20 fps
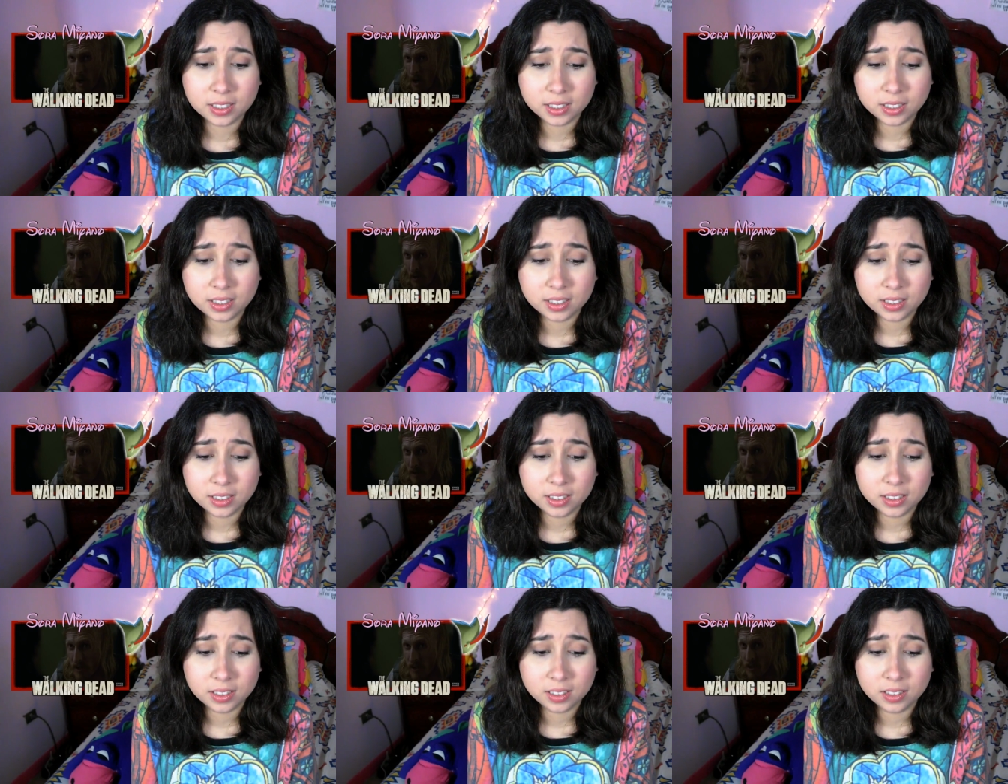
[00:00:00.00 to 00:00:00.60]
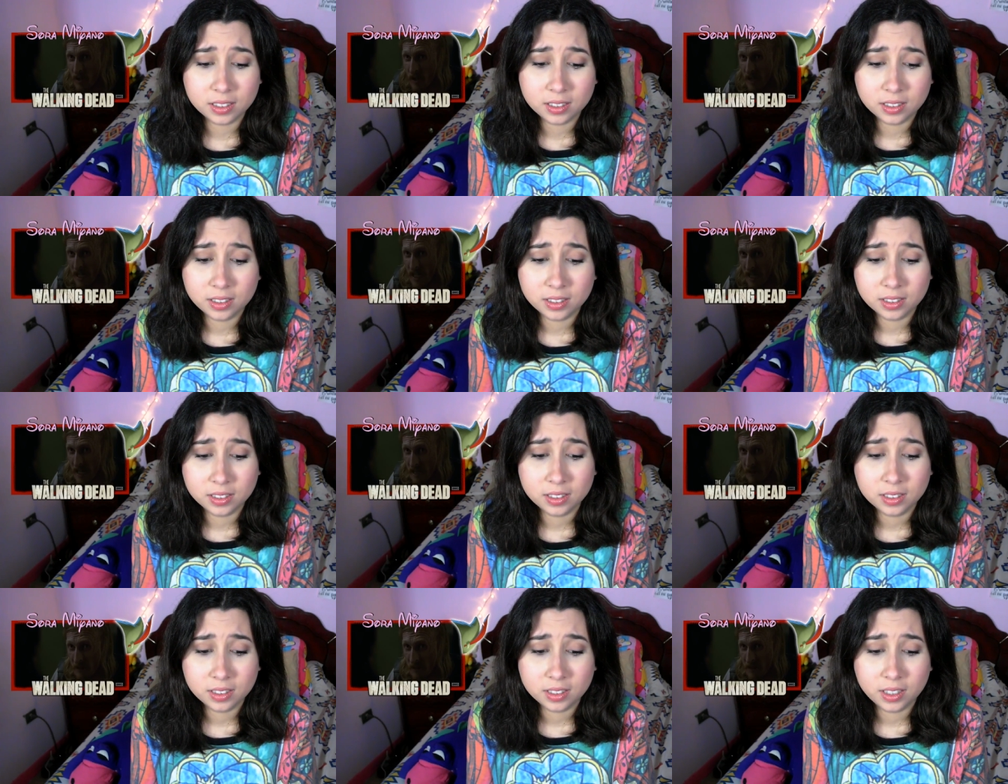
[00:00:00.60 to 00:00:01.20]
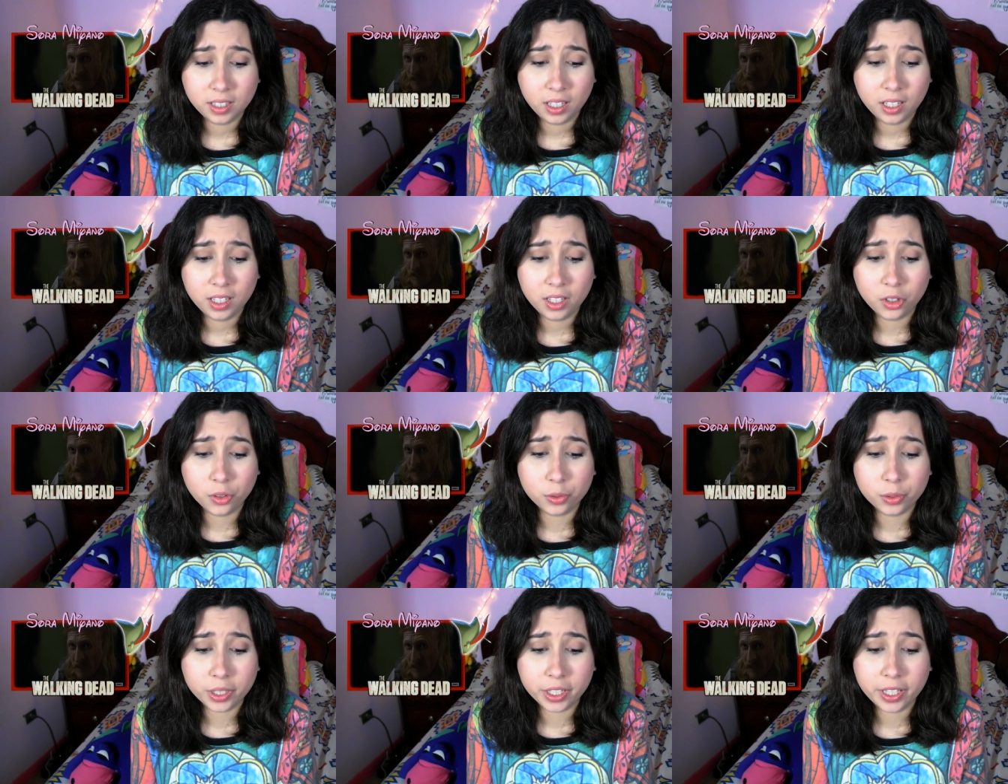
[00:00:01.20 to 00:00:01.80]
Heard the scream.
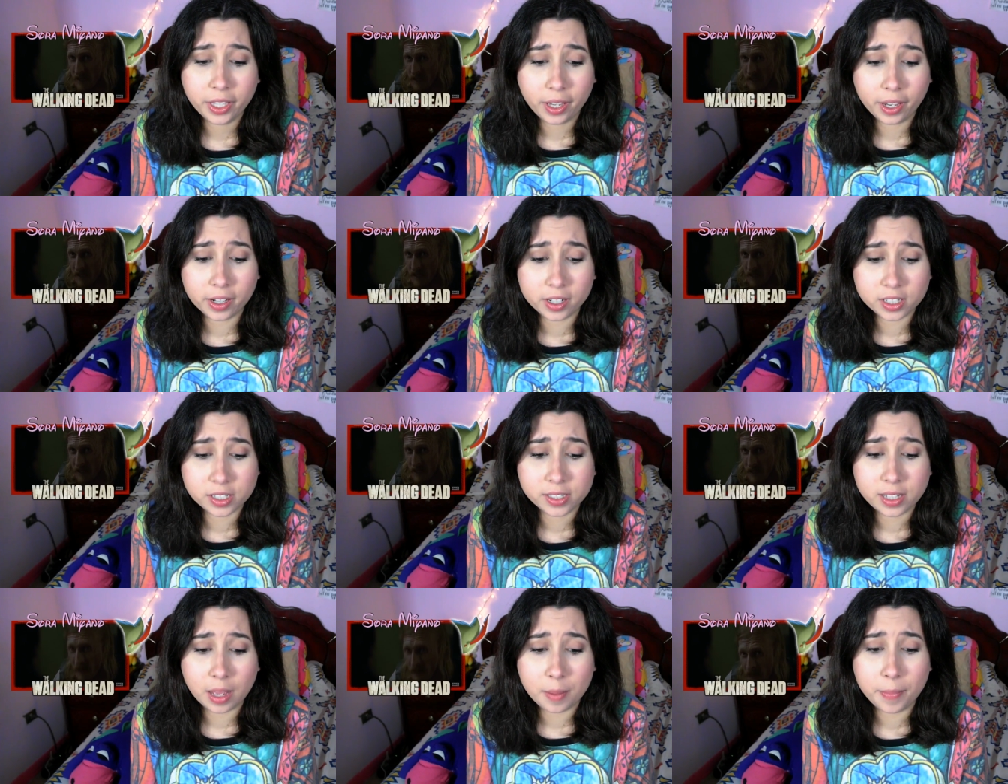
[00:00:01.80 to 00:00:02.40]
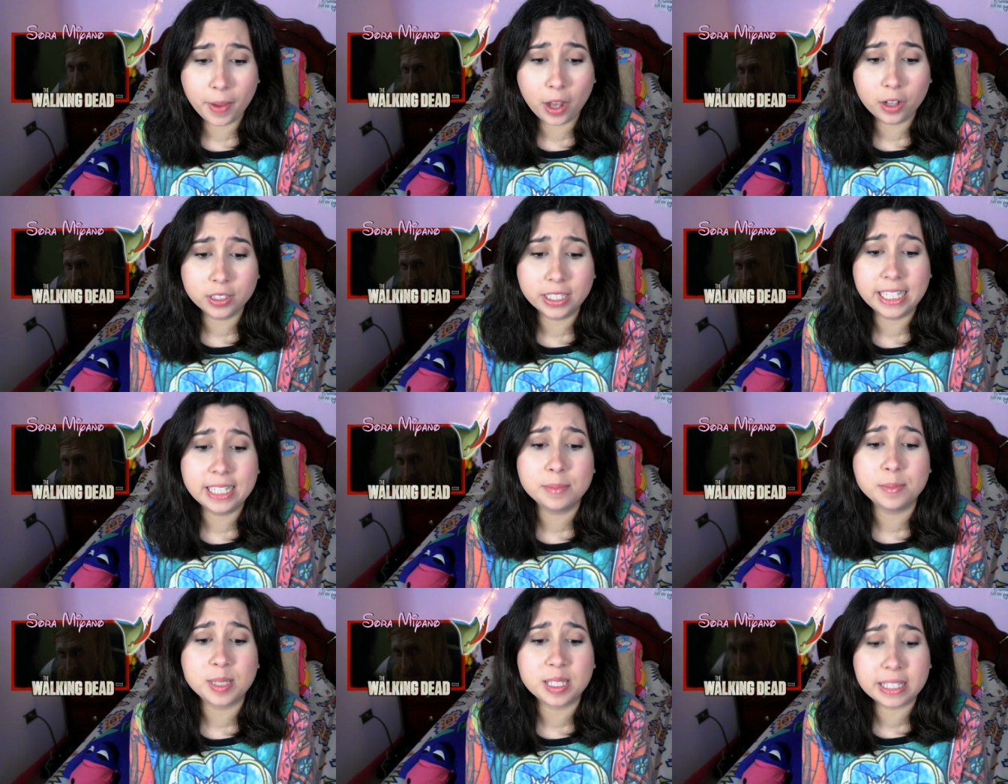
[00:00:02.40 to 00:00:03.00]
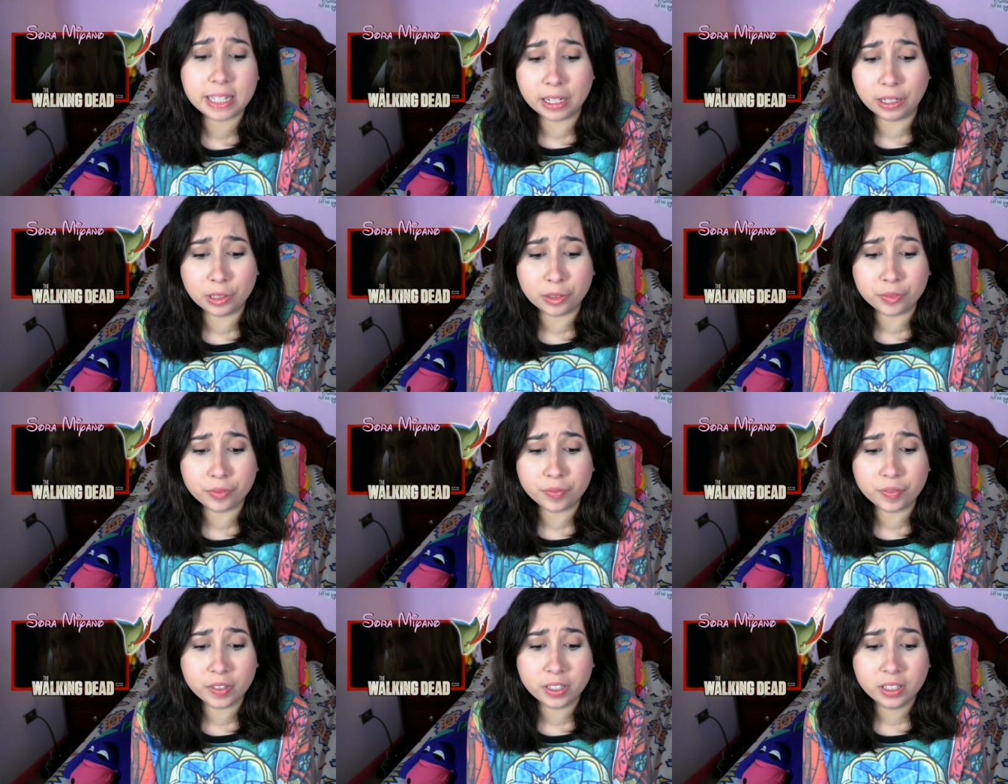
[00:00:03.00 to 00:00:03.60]
He only cares about
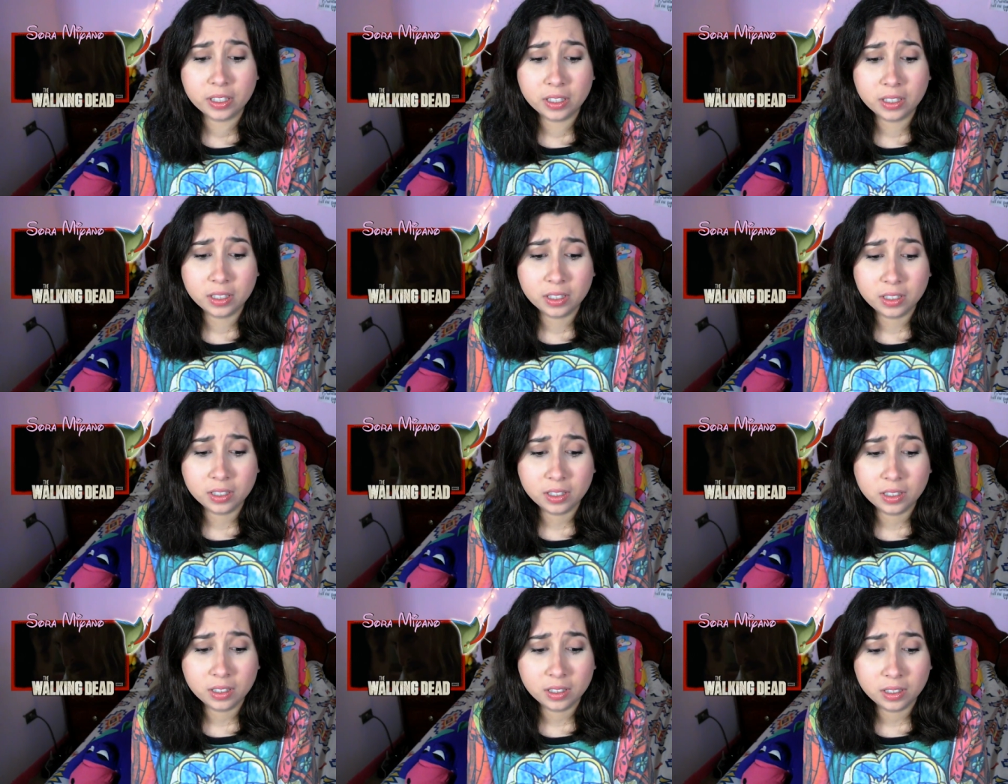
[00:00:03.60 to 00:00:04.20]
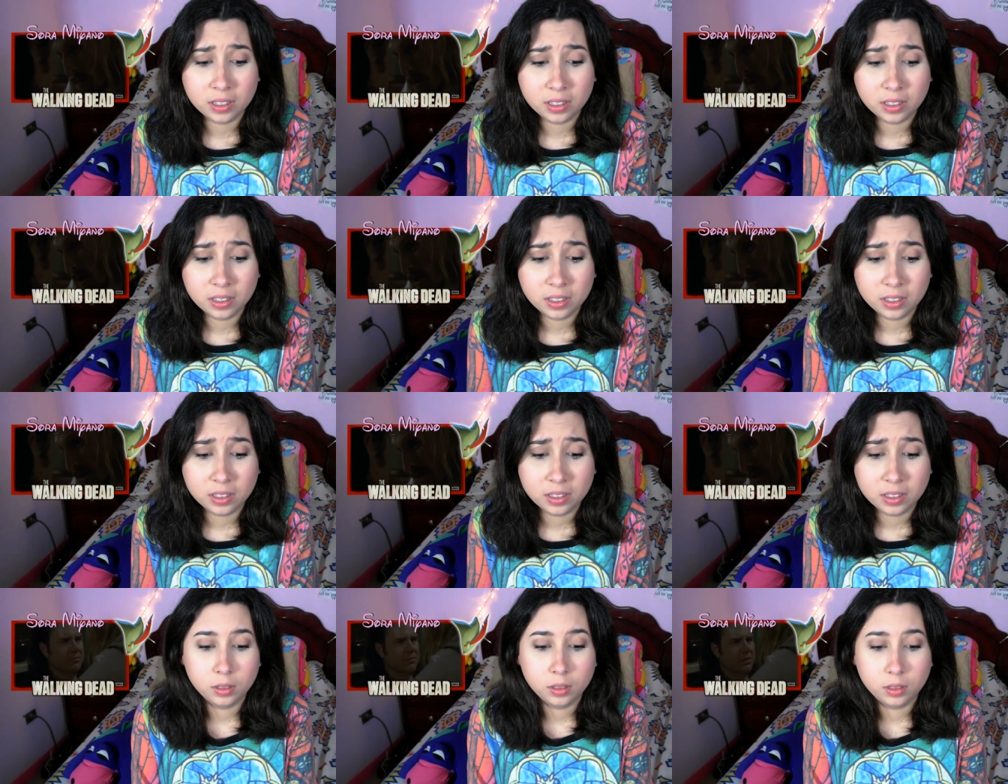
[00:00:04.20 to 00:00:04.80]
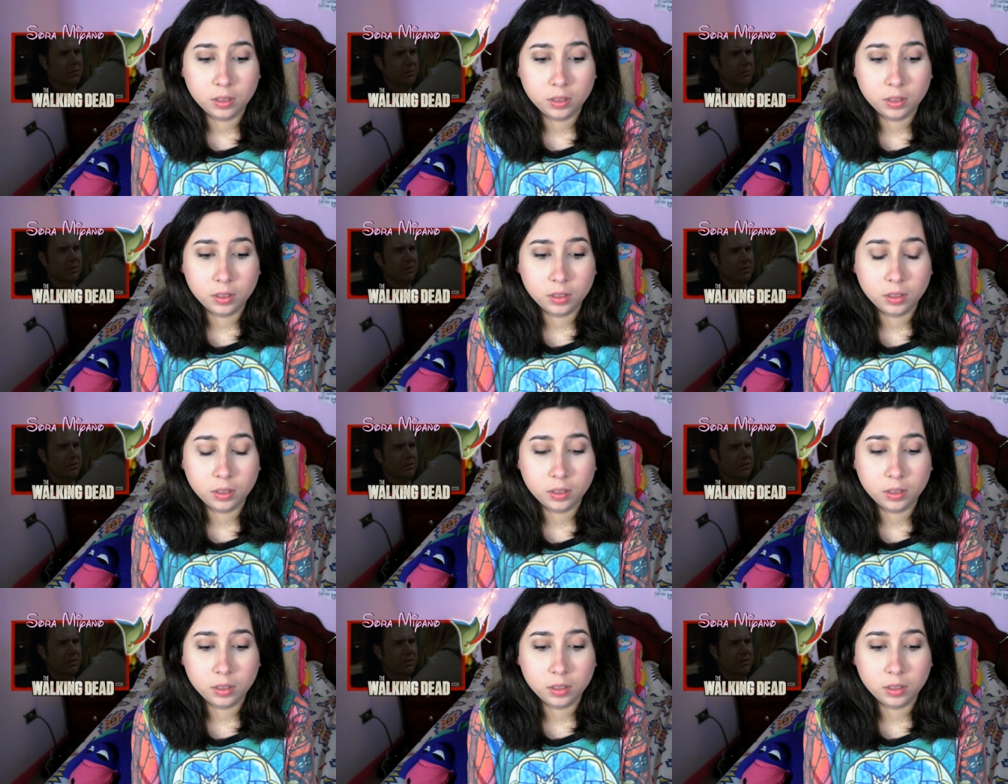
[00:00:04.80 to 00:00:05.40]
himself. Smell the burn. Me
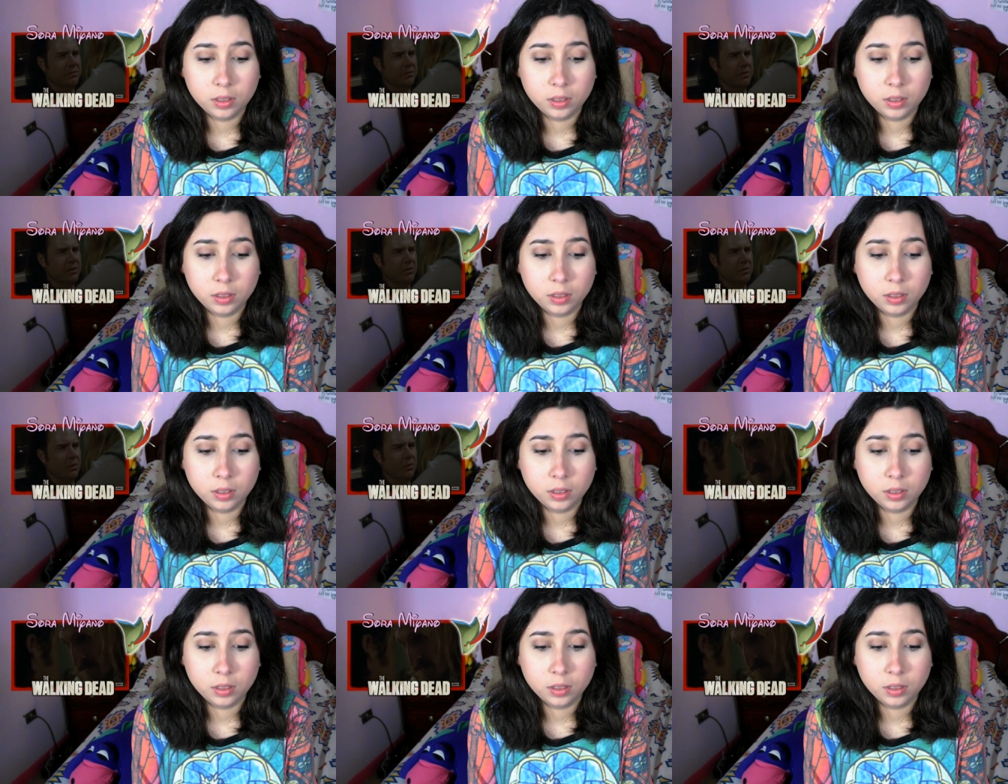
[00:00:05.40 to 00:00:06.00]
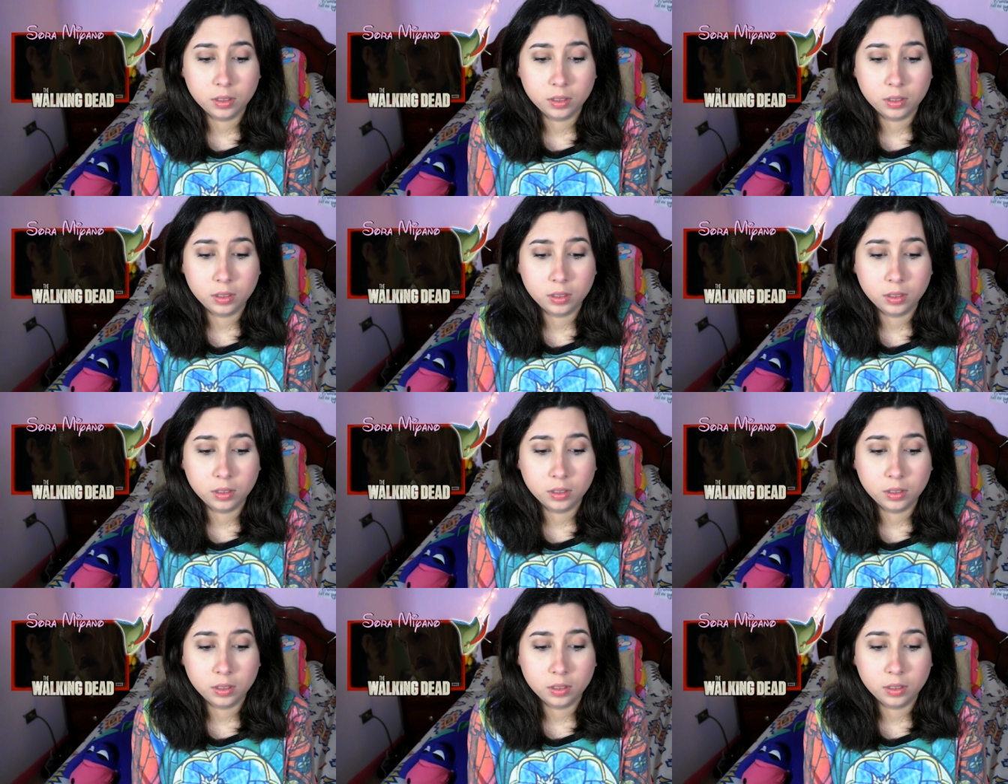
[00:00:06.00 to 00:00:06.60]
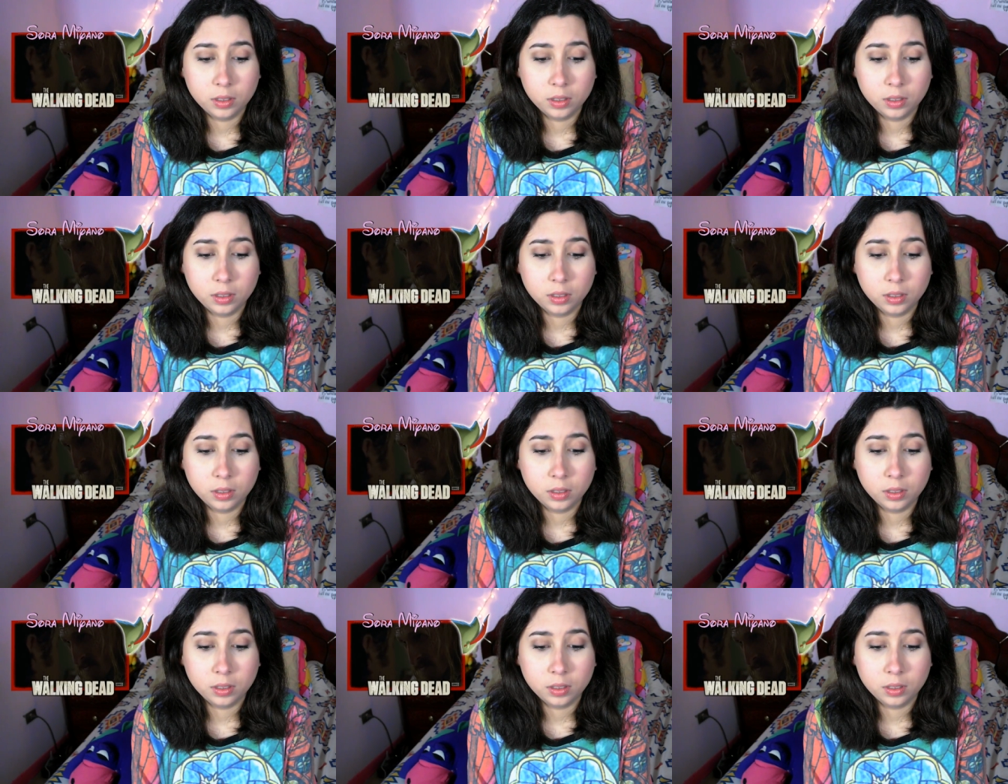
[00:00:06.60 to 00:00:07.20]
being safe means a whole lot of other people are
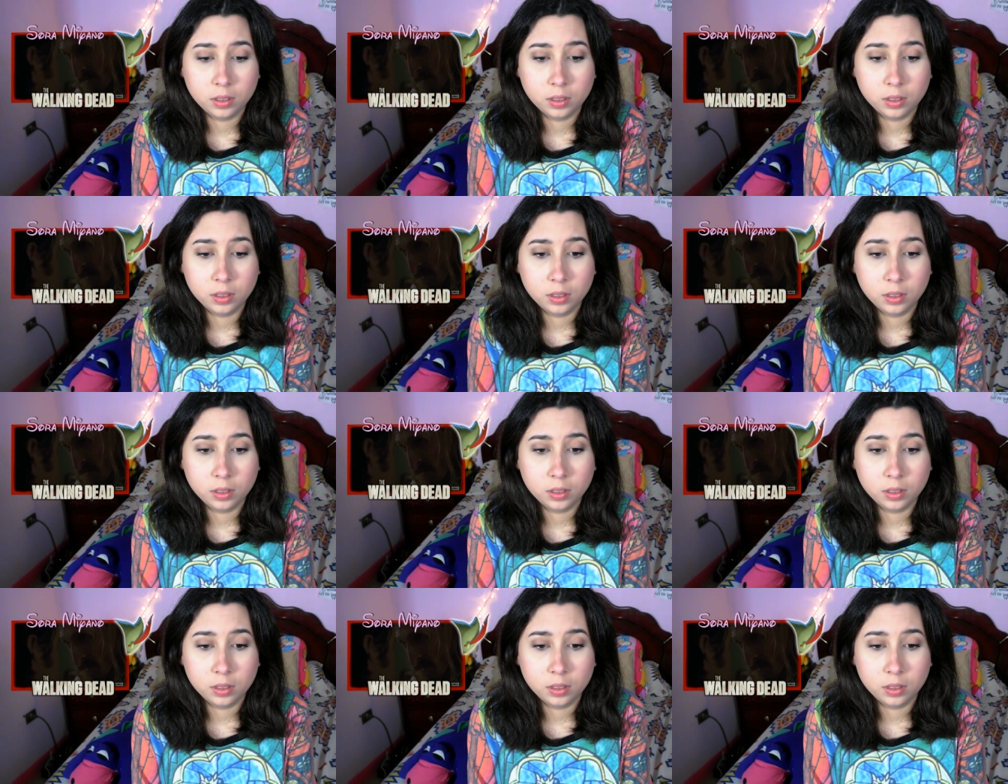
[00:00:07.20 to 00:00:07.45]
safe.